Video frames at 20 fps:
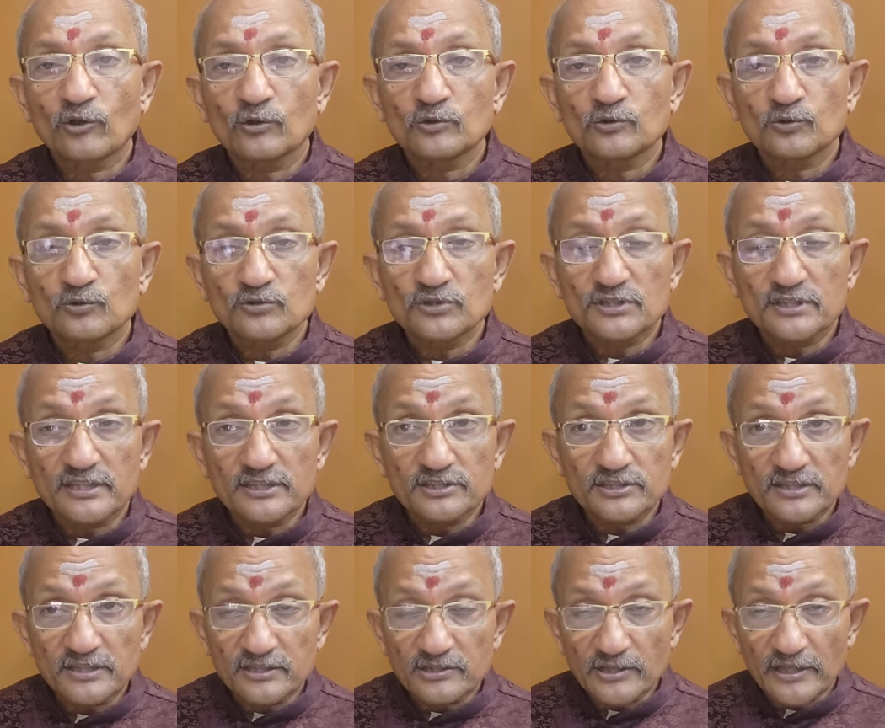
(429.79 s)
All those
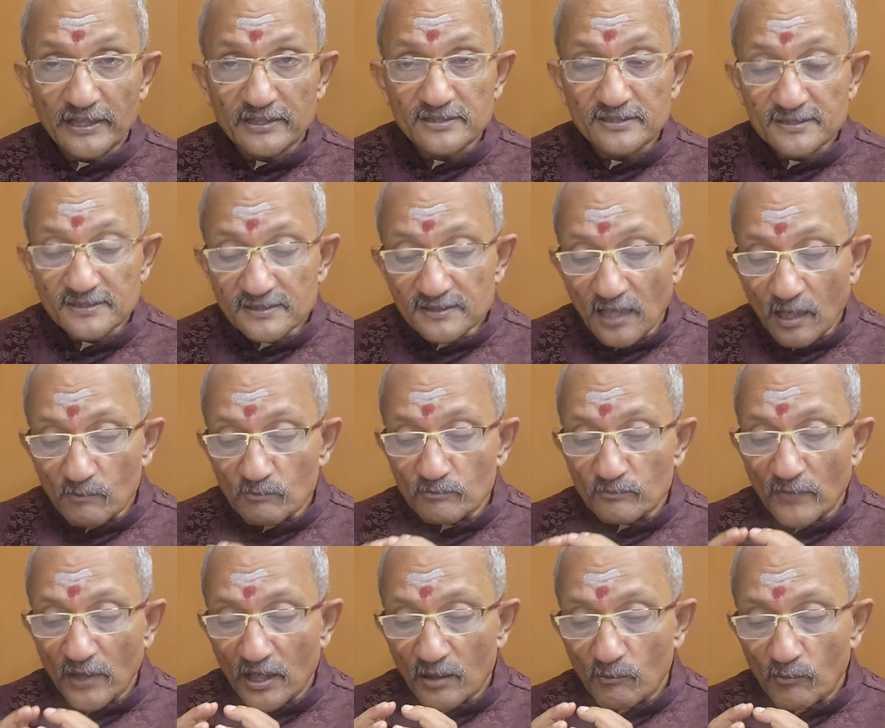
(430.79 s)
things. It takes
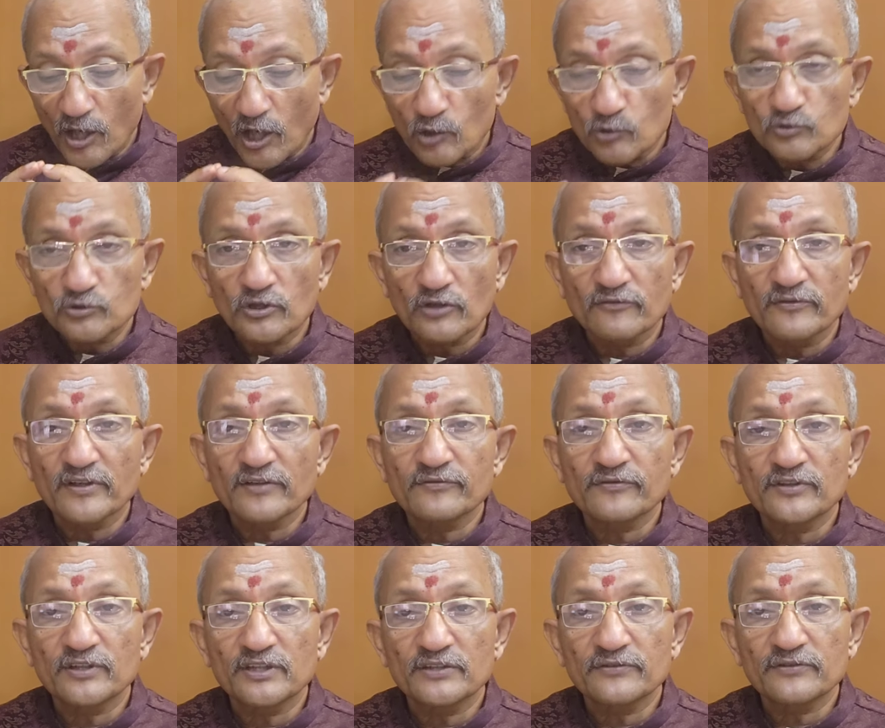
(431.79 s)
some amount of
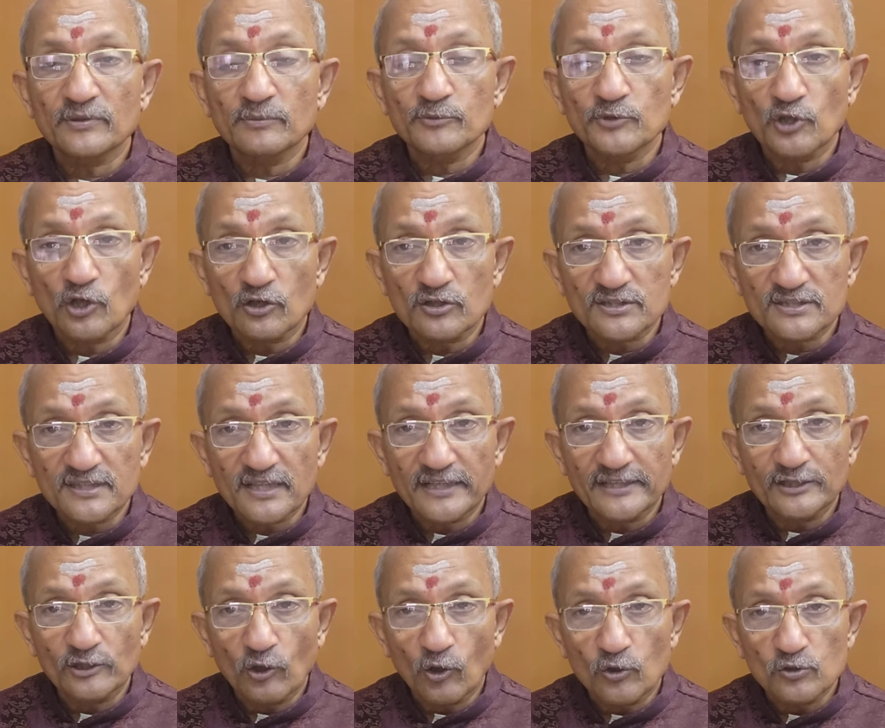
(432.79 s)
effort from your
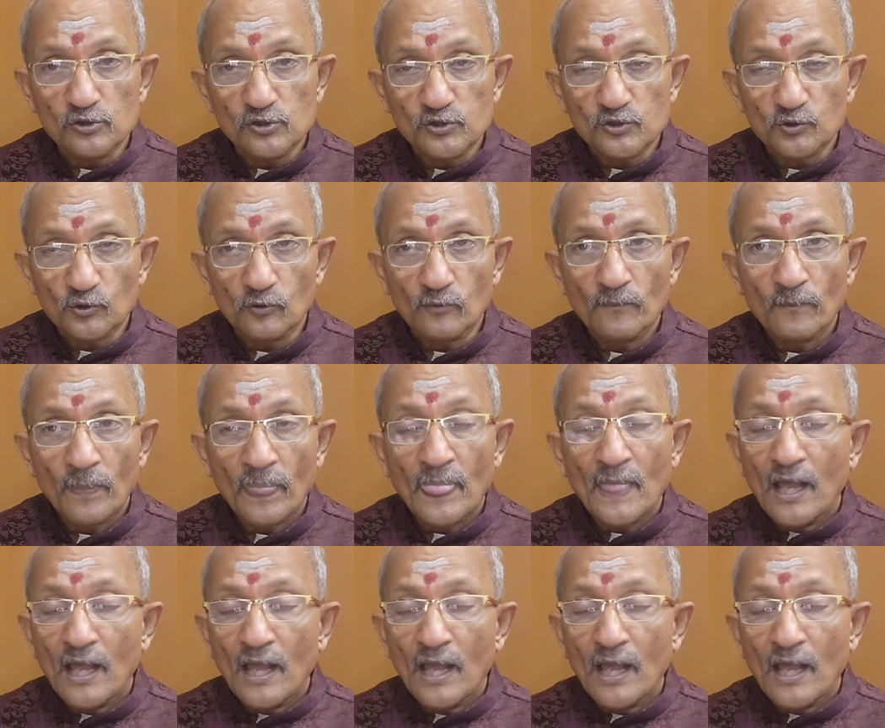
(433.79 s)
side also.